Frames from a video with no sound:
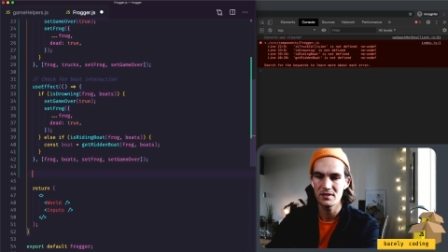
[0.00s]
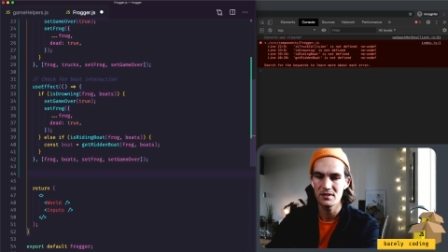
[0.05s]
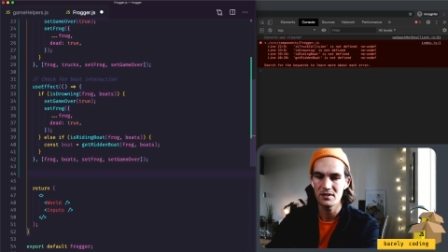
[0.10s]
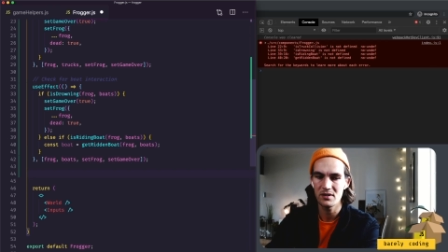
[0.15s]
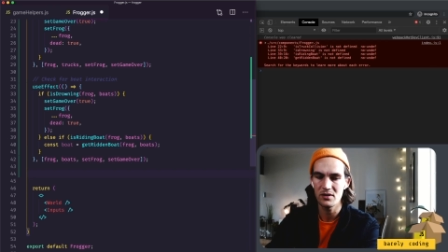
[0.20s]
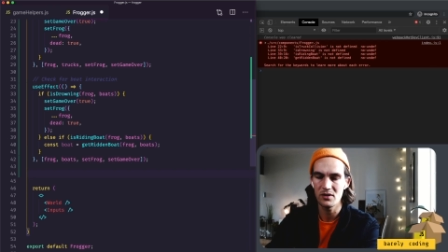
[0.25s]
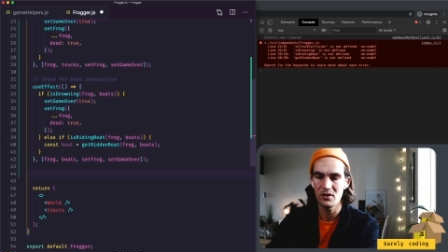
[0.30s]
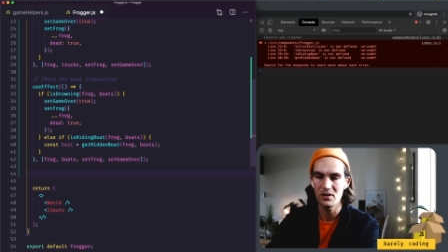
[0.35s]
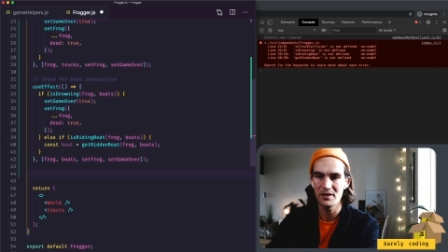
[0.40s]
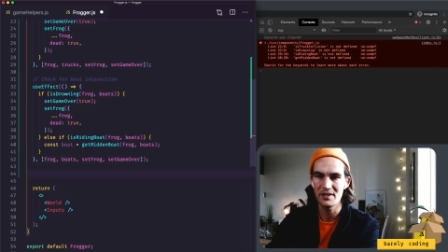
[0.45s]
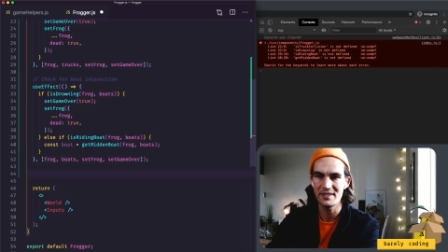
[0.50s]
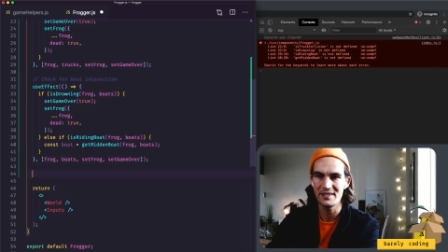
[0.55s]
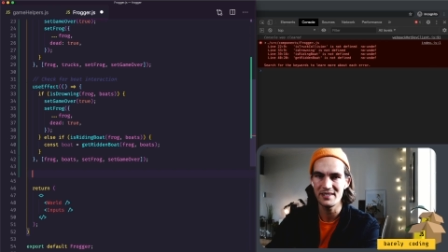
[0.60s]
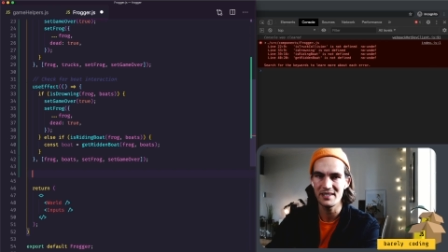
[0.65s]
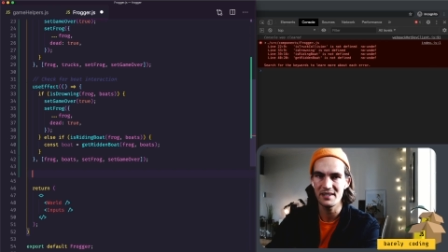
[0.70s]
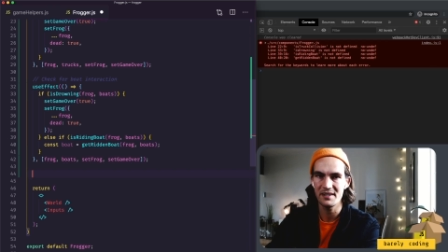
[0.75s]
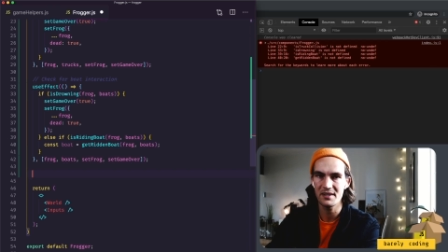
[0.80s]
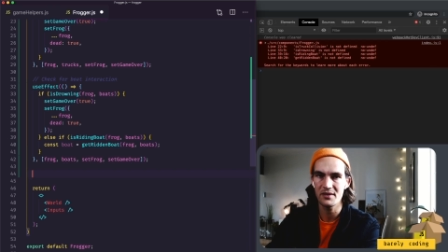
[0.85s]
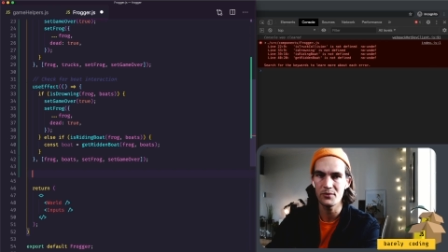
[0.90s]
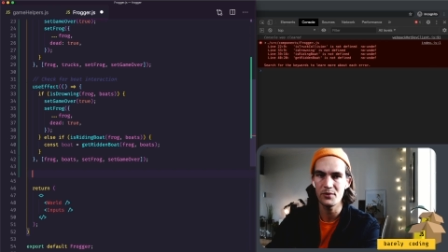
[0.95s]
all the
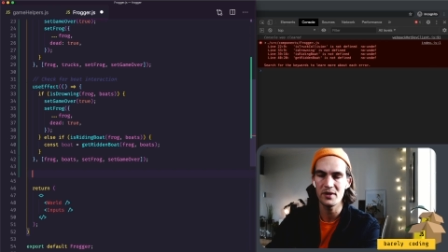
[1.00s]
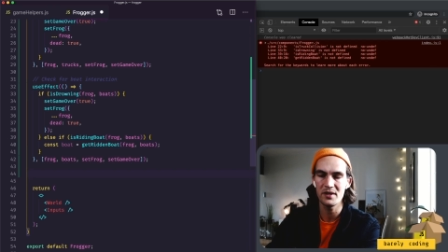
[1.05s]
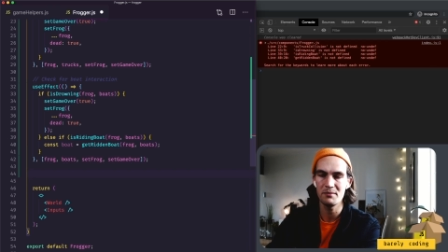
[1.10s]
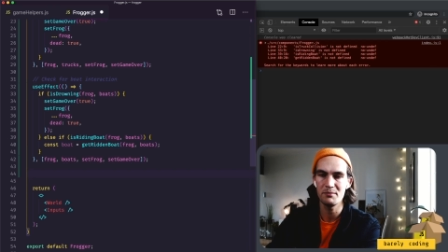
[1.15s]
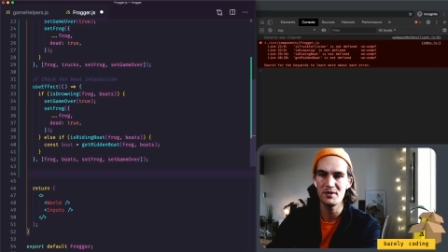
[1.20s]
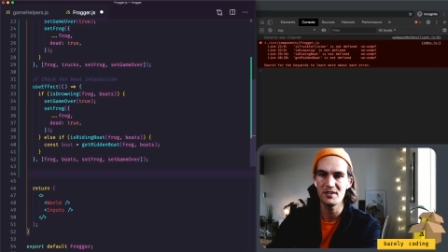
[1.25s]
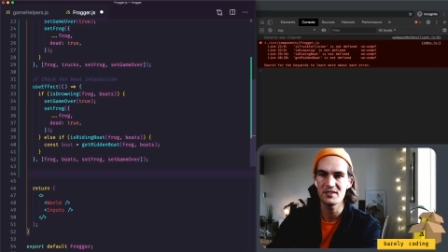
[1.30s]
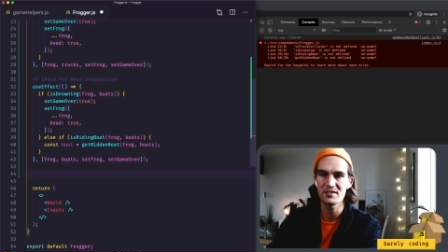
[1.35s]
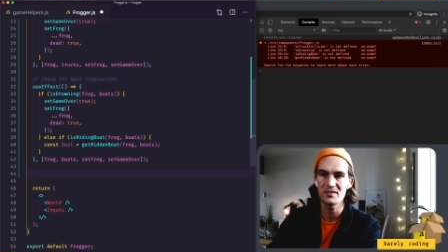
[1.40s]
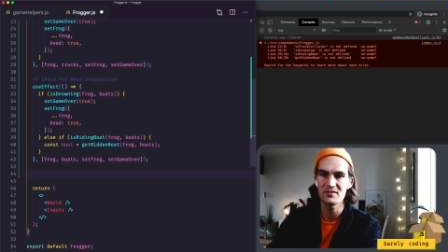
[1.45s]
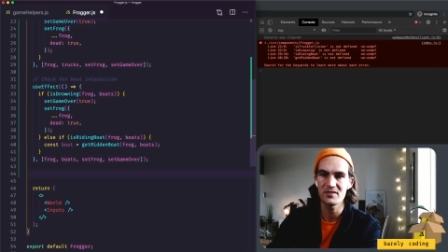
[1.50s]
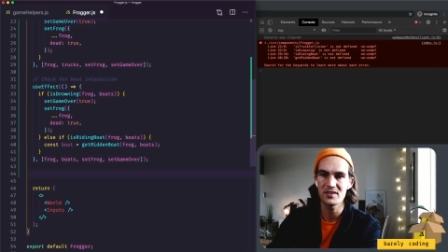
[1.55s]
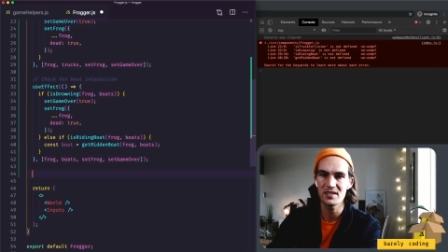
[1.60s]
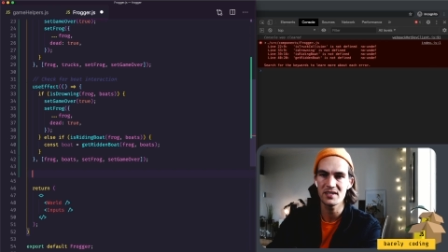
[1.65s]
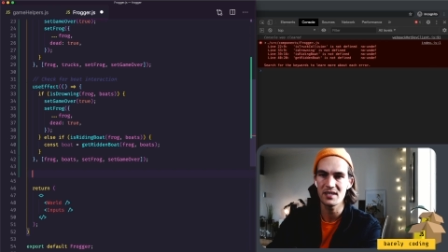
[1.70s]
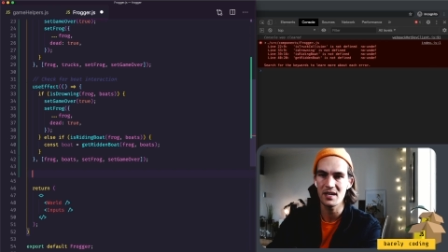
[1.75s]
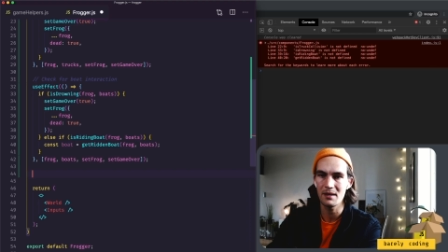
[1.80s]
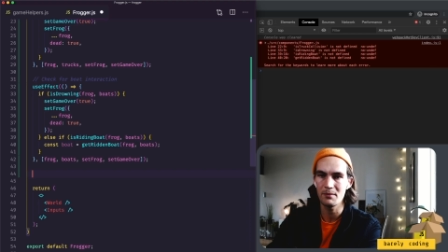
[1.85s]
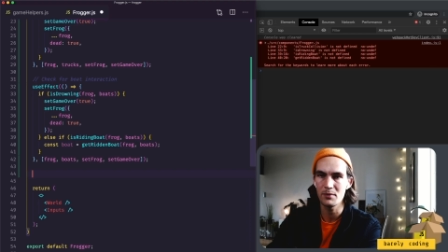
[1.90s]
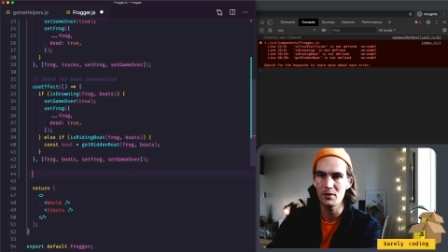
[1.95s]
nitty-gritty bits of the
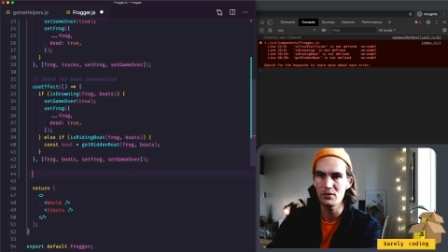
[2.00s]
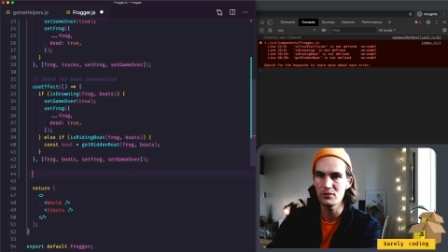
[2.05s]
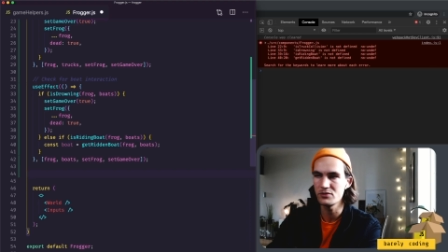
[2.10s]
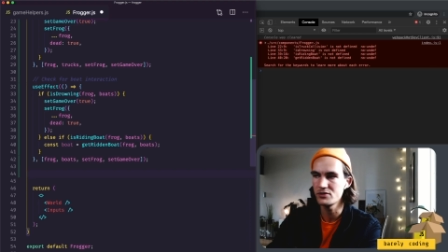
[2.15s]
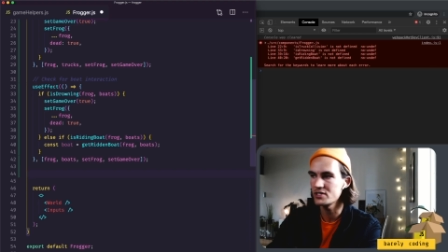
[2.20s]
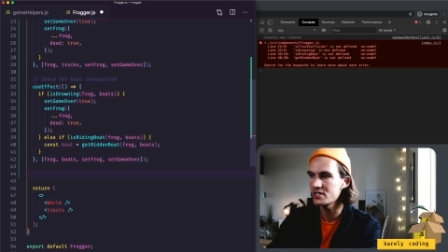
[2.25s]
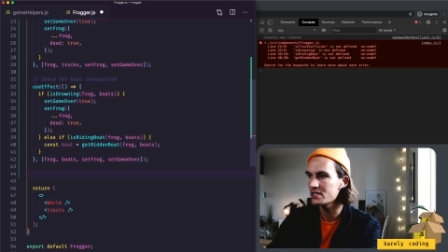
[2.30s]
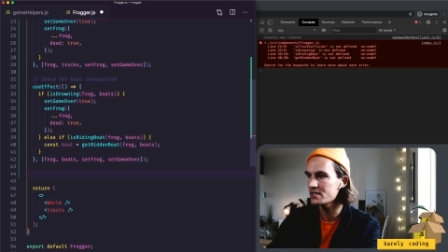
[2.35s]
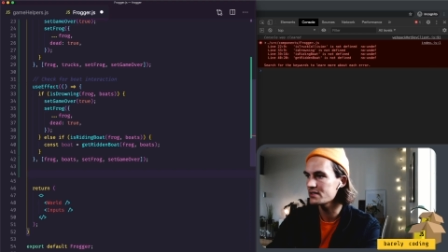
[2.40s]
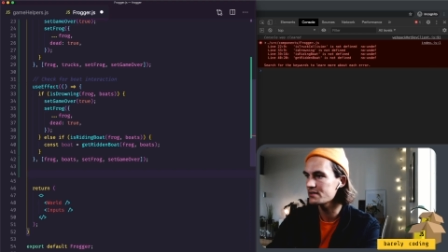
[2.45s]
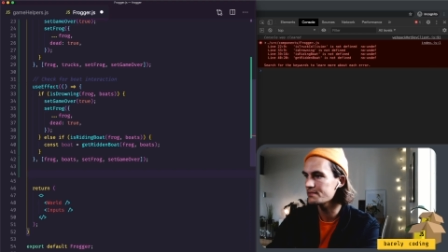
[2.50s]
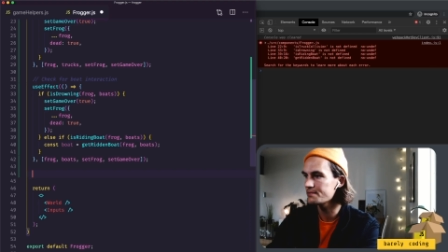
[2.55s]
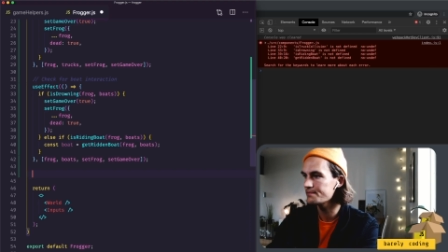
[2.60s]
game logic.